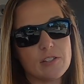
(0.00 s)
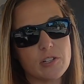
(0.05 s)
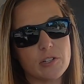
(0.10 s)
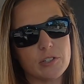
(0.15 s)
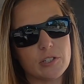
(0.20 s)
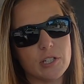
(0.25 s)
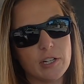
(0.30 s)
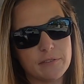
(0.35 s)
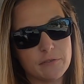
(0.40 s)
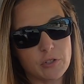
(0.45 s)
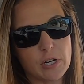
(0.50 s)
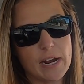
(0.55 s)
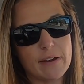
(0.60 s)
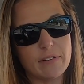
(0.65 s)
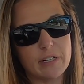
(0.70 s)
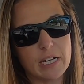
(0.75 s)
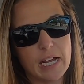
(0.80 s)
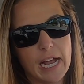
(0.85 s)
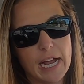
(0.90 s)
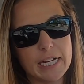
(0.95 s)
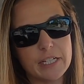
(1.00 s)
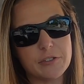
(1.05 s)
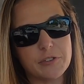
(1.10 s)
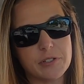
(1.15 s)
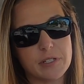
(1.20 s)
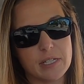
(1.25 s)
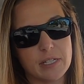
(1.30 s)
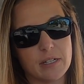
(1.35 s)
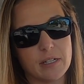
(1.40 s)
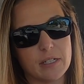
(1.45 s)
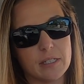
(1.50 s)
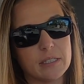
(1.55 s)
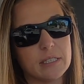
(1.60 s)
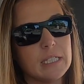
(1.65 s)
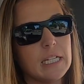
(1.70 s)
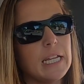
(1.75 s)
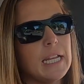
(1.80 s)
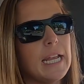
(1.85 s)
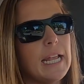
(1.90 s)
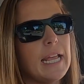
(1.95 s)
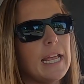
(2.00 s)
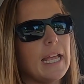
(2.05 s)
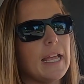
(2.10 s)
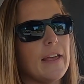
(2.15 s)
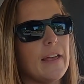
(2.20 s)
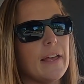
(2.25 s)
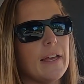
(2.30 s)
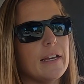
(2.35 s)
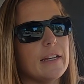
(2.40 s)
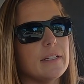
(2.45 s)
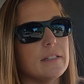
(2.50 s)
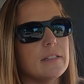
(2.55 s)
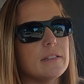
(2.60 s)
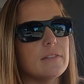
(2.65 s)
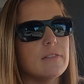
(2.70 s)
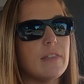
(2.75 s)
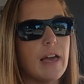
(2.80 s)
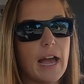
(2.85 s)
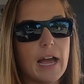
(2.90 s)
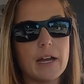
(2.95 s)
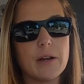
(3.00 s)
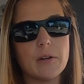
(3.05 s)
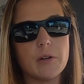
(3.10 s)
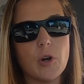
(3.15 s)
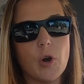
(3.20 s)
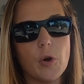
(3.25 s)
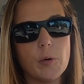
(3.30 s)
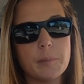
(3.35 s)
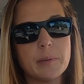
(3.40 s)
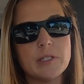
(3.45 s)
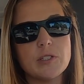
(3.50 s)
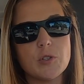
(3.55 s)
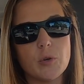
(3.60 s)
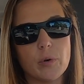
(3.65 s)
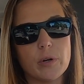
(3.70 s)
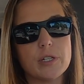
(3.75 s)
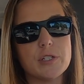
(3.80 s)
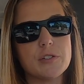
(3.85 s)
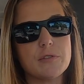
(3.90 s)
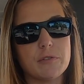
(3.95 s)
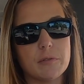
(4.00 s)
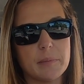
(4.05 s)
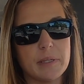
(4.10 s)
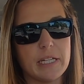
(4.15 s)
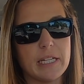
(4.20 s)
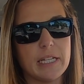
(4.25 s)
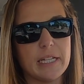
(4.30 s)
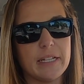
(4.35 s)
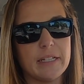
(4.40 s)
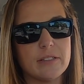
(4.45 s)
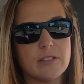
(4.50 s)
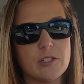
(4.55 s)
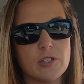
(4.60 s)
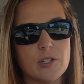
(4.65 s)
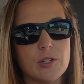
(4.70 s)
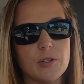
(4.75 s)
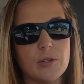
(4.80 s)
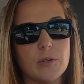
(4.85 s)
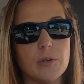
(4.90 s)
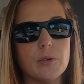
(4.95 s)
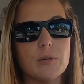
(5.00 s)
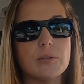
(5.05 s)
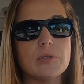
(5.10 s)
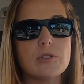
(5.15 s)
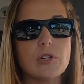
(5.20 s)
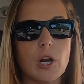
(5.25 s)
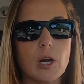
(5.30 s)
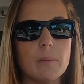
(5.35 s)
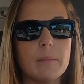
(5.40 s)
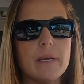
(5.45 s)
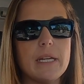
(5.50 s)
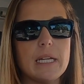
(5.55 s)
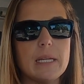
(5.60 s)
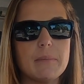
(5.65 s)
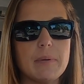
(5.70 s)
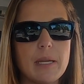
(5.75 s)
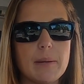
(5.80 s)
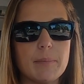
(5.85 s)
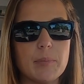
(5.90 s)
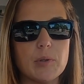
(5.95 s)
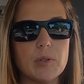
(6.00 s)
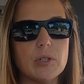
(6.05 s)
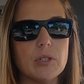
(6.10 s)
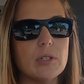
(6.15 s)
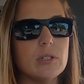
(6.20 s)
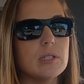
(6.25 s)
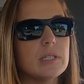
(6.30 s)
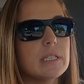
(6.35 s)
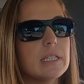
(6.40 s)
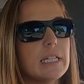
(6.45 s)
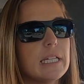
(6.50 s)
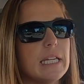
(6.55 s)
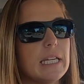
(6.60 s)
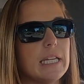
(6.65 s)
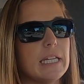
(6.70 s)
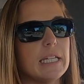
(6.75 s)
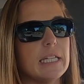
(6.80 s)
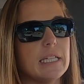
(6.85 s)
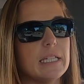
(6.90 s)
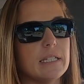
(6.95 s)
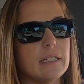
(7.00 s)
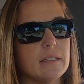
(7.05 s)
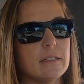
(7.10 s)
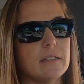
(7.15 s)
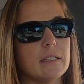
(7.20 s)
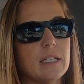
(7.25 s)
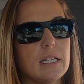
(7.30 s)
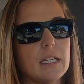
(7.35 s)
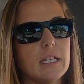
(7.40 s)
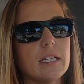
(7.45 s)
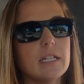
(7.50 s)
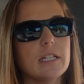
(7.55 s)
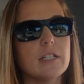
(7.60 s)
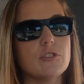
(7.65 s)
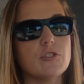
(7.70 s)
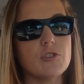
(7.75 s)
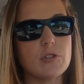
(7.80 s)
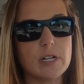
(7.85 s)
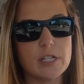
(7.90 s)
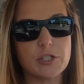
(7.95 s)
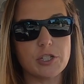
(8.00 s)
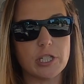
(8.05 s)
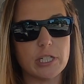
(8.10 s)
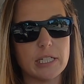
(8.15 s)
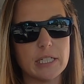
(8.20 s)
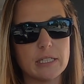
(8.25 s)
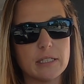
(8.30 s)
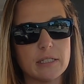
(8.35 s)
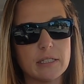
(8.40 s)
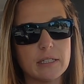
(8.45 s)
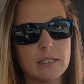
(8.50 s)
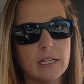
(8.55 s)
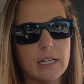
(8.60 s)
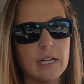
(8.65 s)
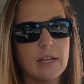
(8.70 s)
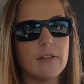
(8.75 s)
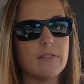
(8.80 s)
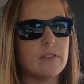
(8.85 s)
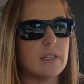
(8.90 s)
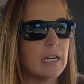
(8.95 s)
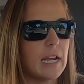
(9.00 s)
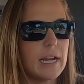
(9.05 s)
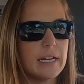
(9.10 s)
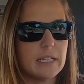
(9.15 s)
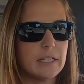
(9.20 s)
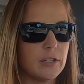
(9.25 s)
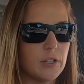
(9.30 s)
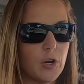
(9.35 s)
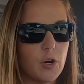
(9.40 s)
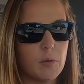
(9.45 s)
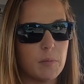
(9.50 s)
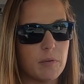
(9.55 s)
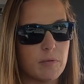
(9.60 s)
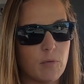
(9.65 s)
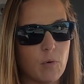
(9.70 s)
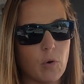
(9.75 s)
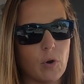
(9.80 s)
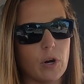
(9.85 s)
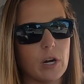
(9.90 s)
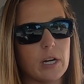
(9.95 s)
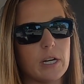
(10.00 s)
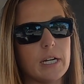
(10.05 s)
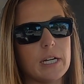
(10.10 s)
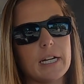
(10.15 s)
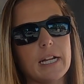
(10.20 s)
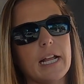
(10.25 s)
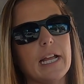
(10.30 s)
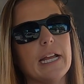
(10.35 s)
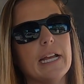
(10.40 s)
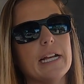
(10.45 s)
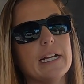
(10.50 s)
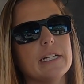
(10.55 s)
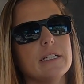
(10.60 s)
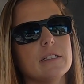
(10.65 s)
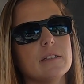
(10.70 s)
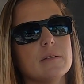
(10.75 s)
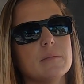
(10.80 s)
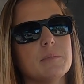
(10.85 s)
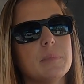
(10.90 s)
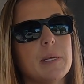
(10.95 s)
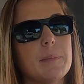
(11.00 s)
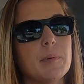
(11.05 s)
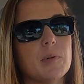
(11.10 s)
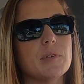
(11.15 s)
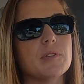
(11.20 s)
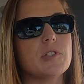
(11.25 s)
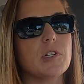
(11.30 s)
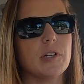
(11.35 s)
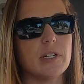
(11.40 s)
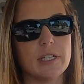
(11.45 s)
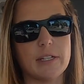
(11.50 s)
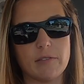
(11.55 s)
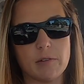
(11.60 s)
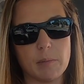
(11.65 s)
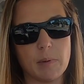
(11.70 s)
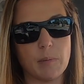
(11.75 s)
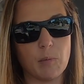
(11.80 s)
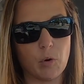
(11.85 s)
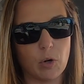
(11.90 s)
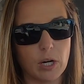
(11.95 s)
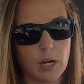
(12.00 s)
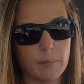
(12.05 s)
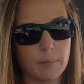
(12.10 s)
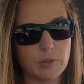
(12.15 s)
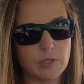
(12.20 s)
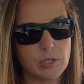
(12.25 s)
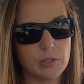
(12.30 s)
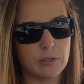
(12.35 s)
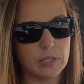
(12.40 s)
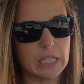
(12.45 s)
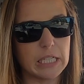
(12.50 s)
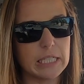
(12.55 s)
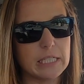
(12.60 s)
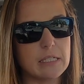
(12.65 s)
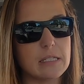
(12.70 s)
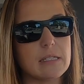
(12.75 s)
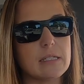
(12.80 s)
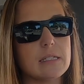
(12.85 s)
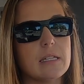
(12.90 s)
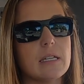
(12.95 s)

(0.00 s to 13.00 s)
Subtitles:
started off driving a hydro seeder, and that opened doors for me to start meeting people in construction that I didn't know before, and people started giving me more opportunities